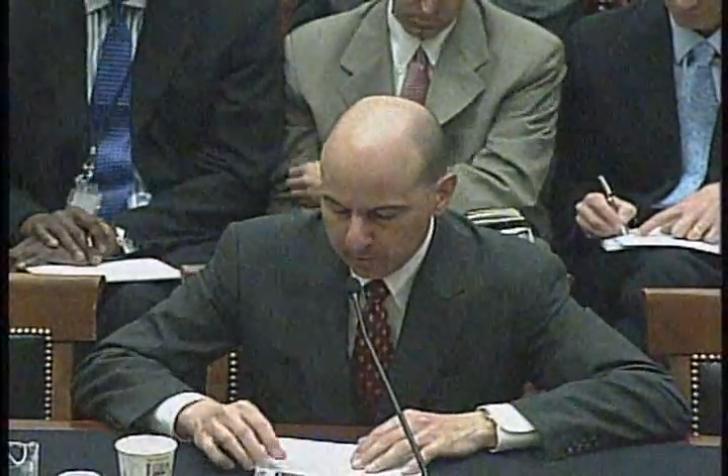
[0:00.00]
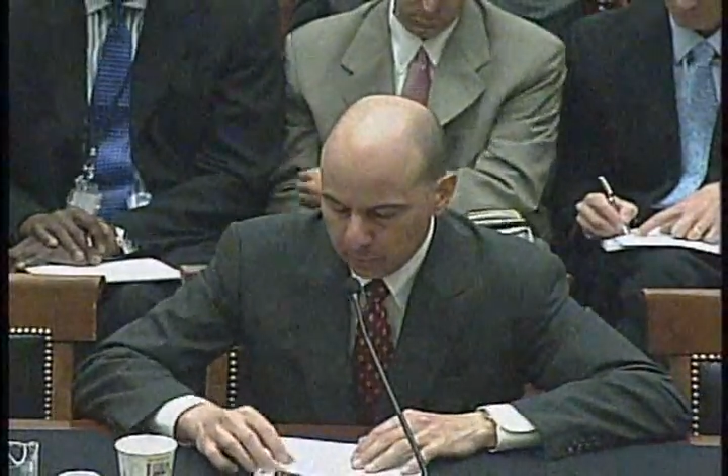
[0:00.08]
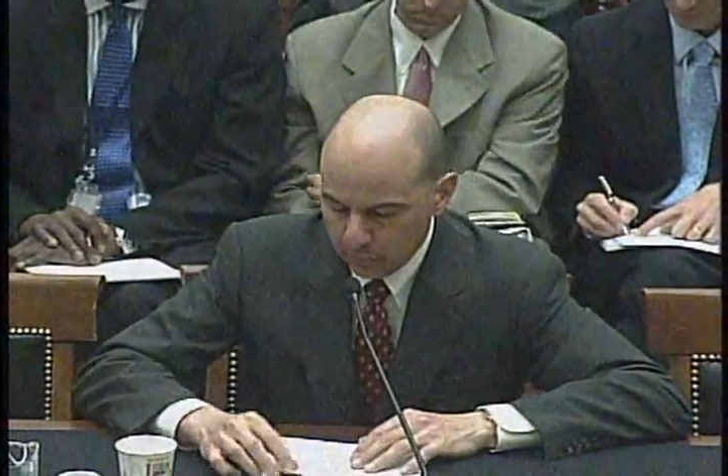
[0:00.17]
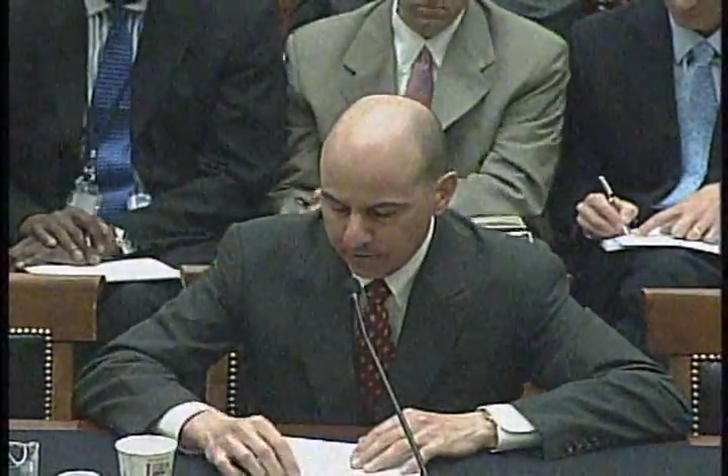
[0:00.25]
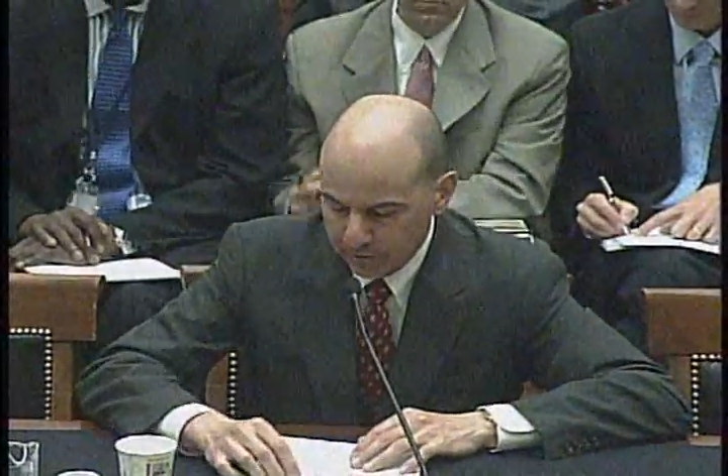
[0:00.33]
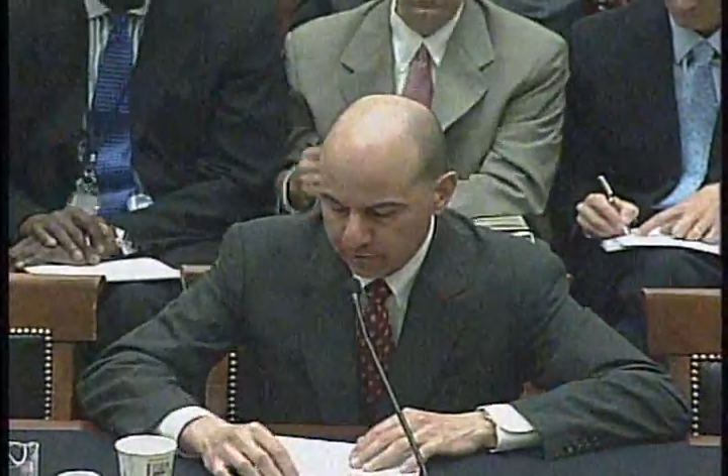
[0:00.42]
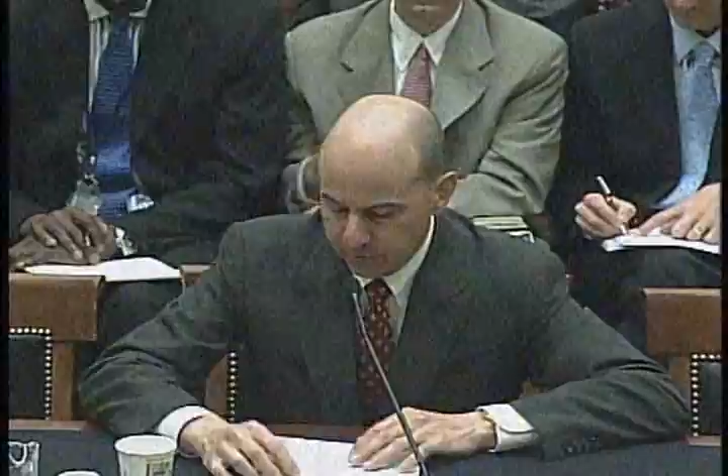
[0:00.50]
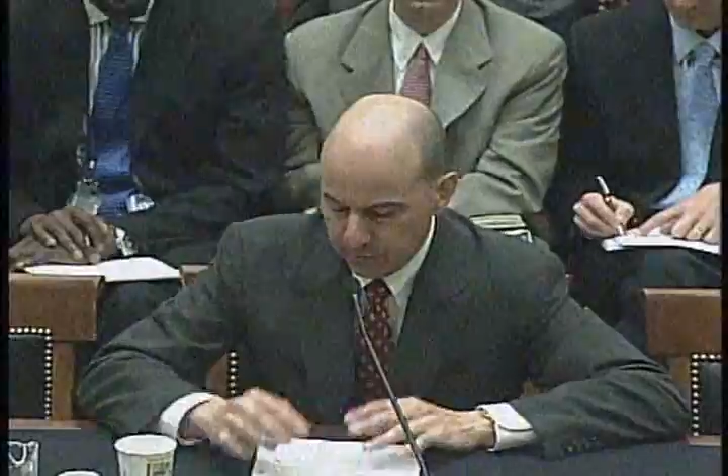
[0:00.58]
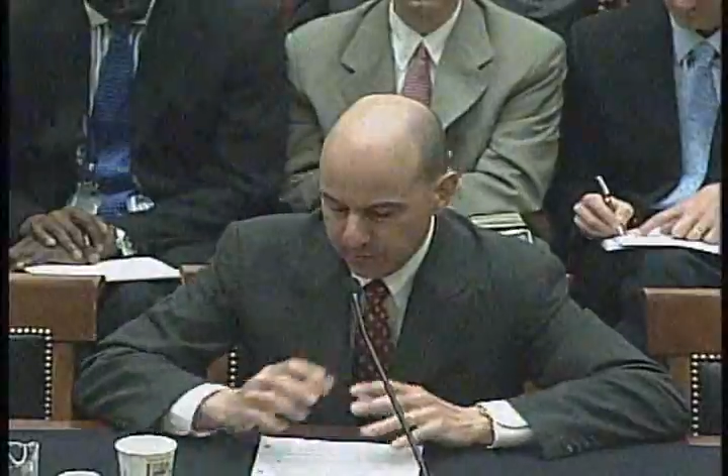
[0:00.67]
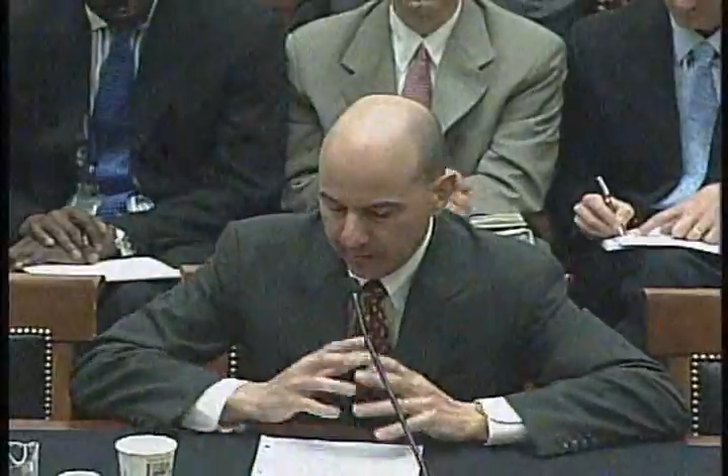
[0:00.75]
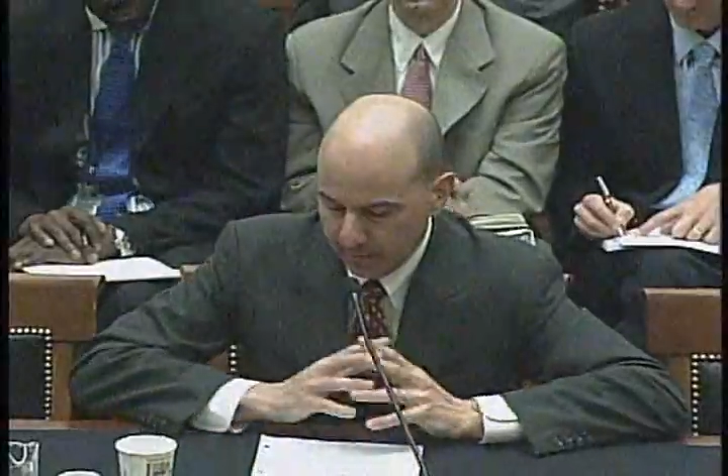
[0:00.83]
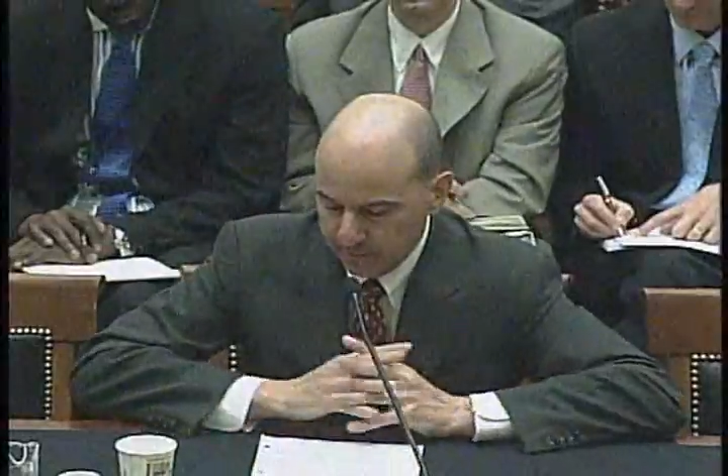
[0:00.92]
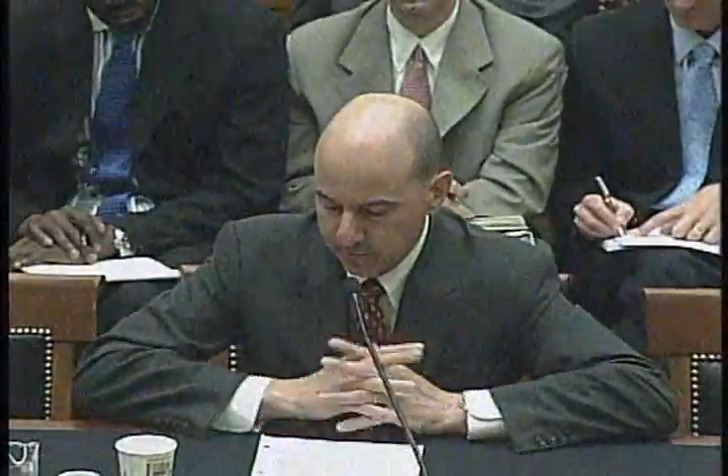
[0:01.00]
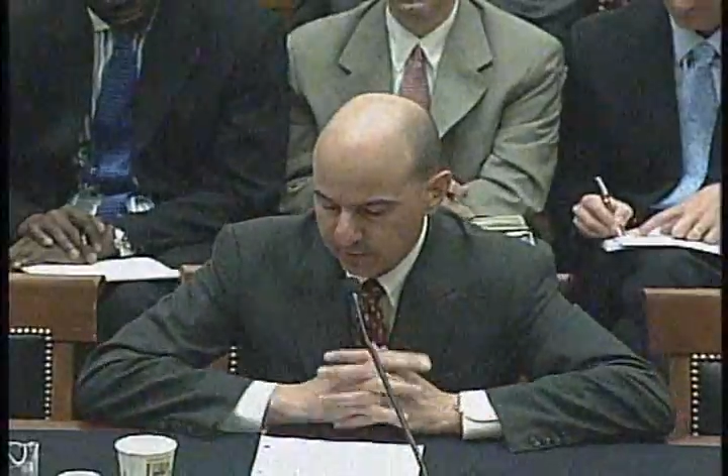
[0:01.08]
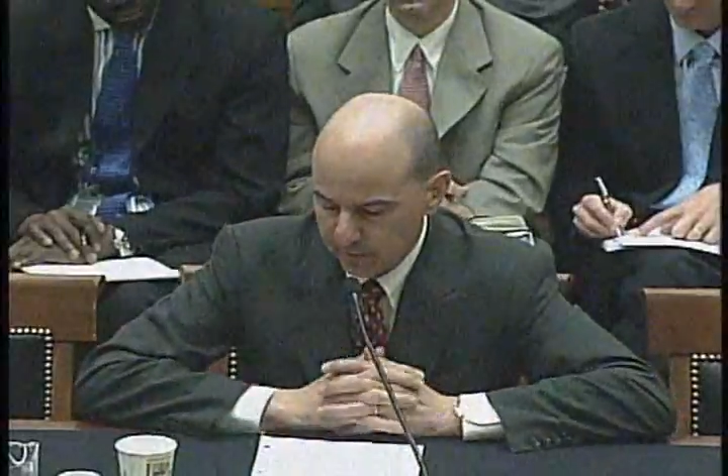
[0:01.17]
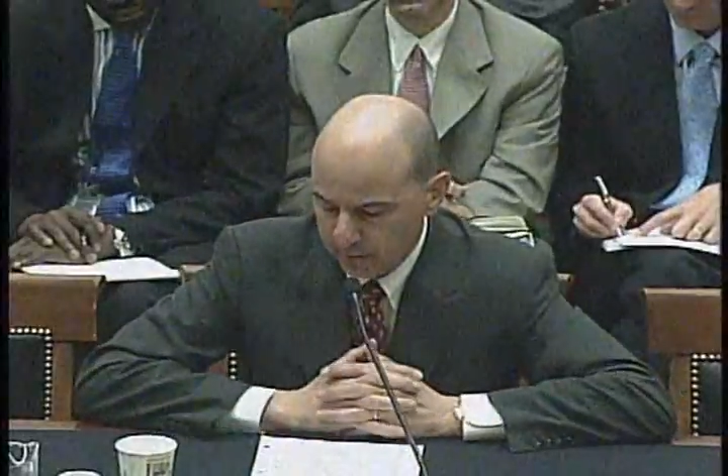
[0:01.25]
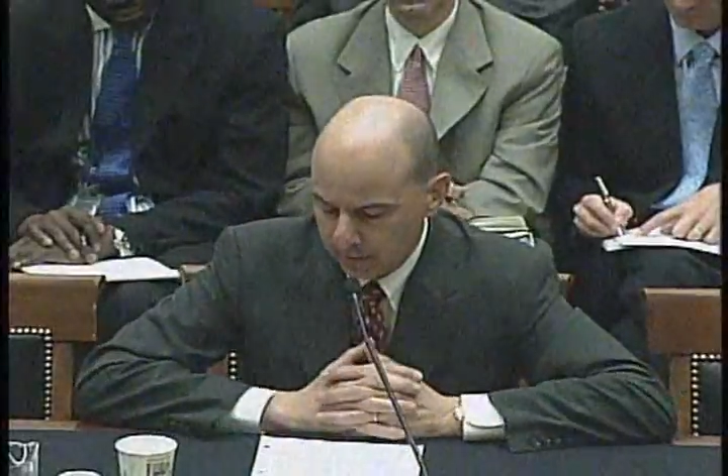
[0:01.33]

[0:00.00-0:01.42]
questions or comments,